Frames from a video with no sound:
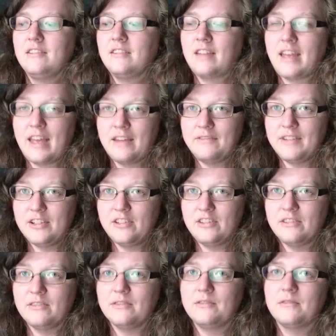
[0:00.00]
Having
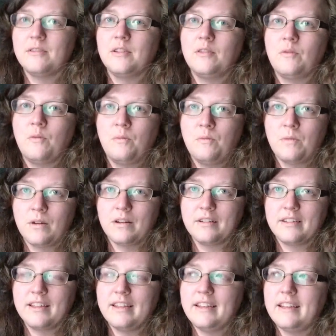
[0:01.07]
children,
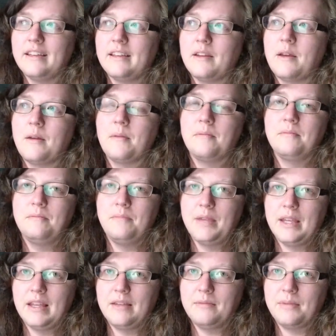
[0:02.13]
working,
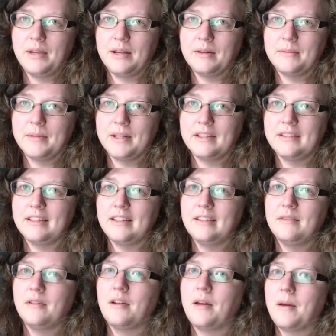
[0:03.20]
being pair bonded
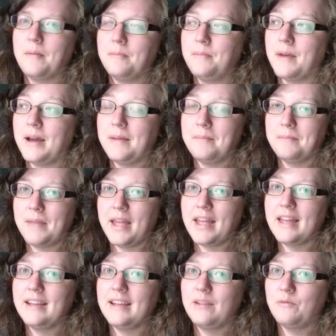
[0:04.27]
by
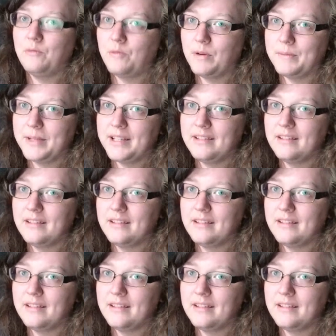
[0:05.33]
man and woman,